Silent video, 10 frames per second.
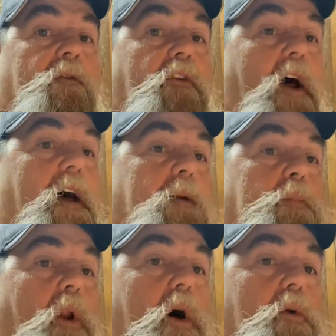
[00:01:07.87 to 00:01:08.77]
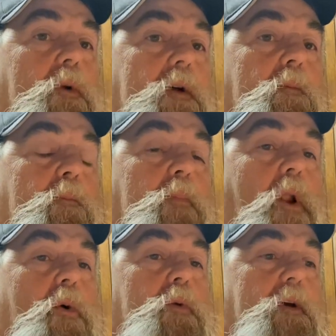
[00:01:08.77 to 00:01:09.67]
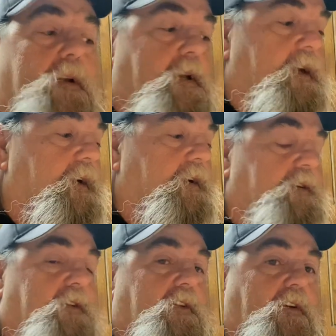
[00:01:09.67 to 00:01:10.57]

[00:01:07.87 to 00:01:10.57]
fried bologna, bologna and eggs.